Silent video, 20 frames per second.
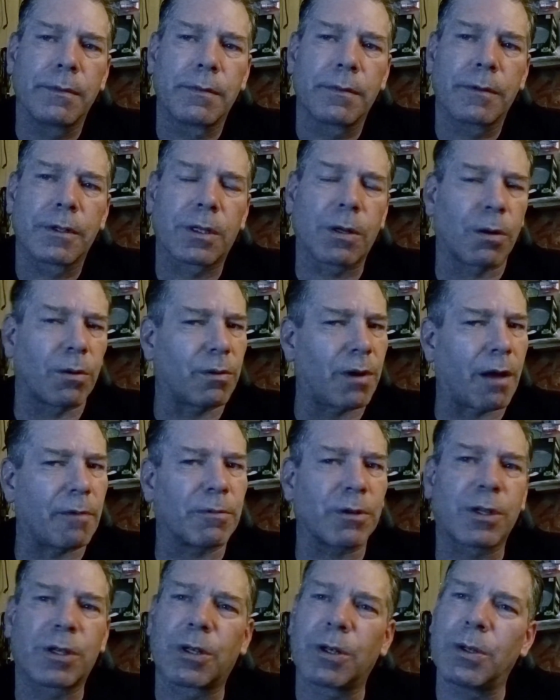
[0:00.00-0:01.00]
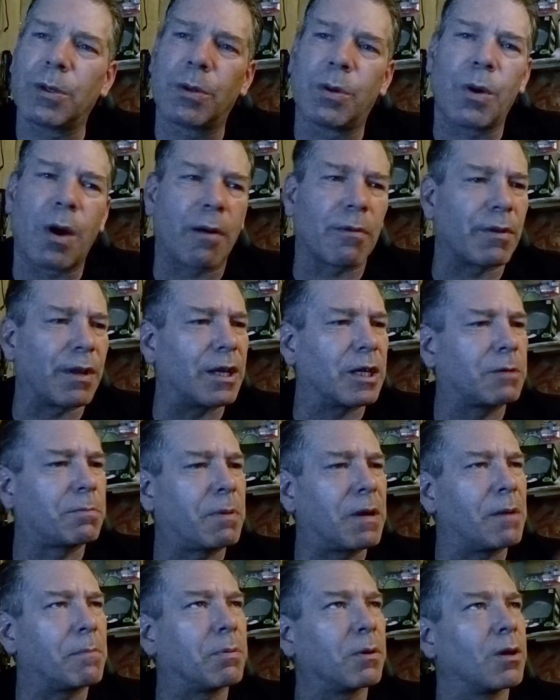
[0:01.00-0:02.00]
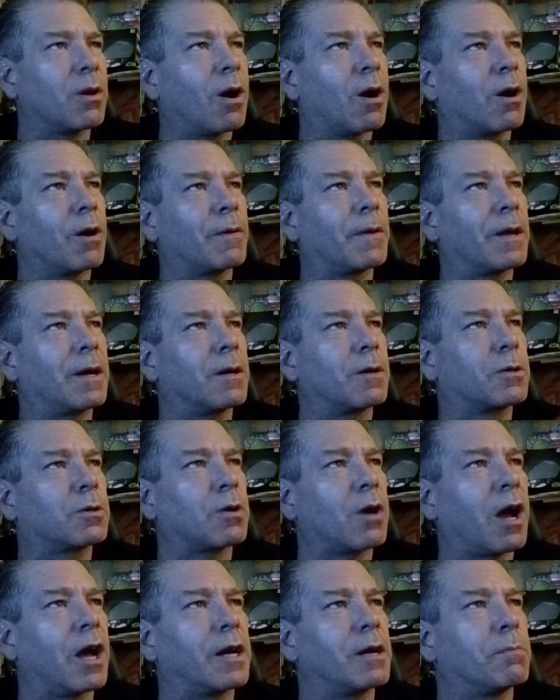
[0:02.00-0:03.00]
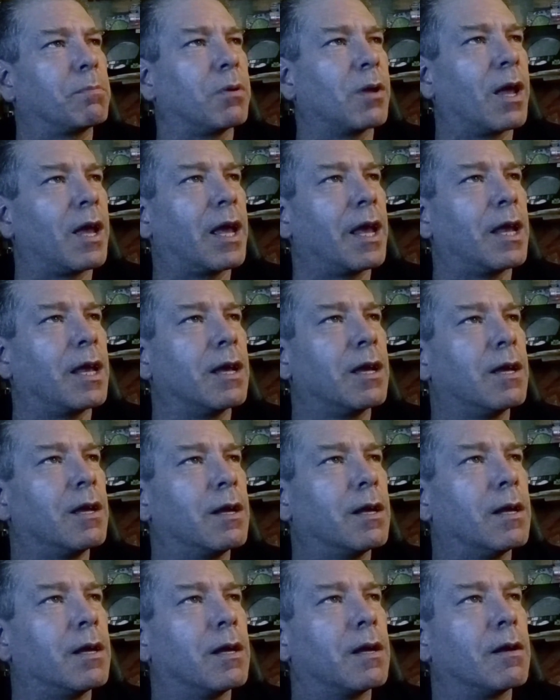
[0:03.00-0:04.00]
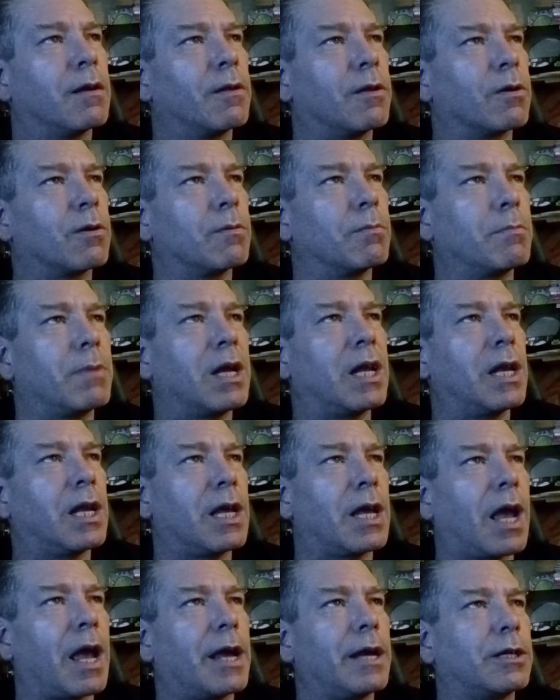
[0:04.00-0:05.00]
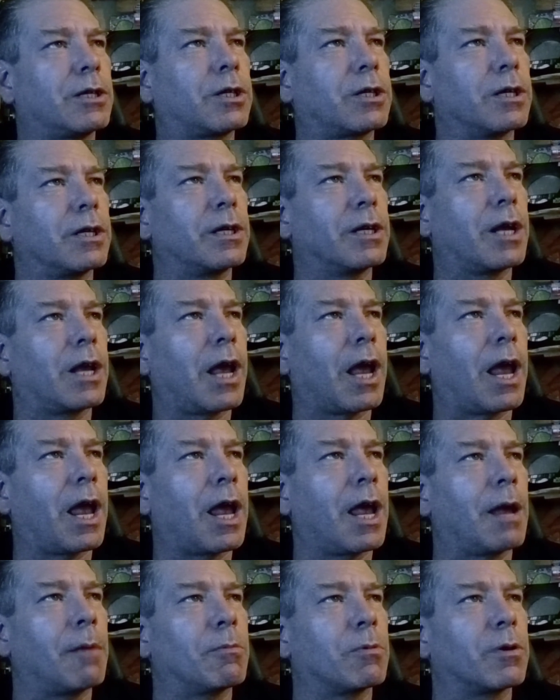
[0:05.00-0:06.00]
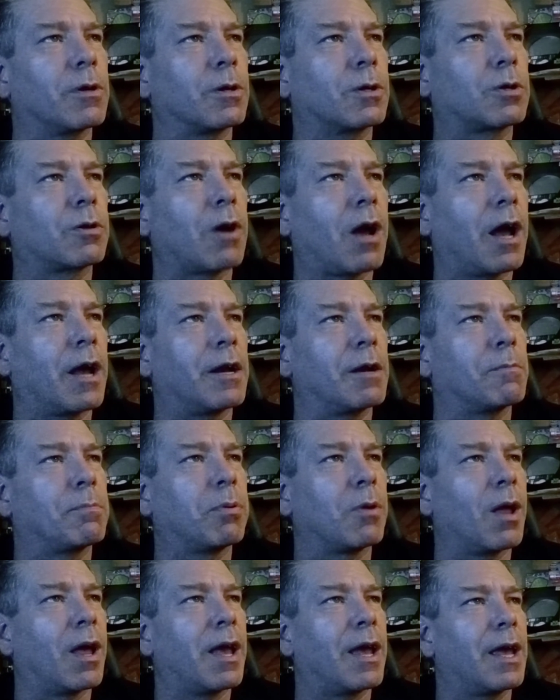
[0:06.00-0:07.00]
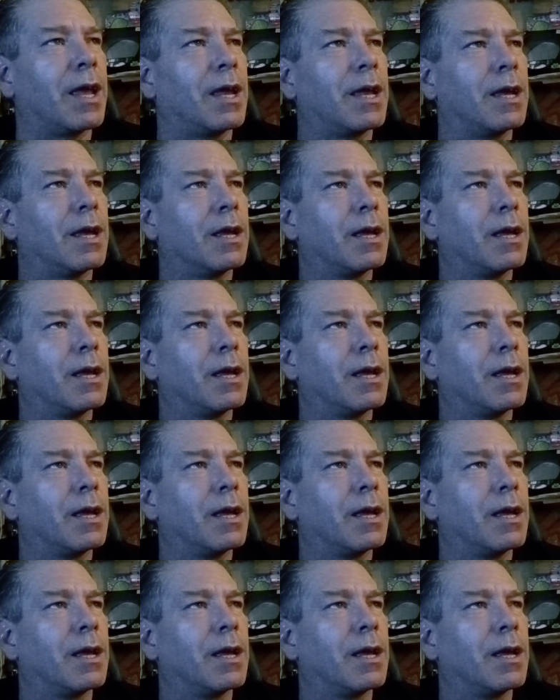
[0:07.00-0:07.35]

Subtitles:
So in reference to whoever these people are that are trying to play their mediation game, or they're trying to play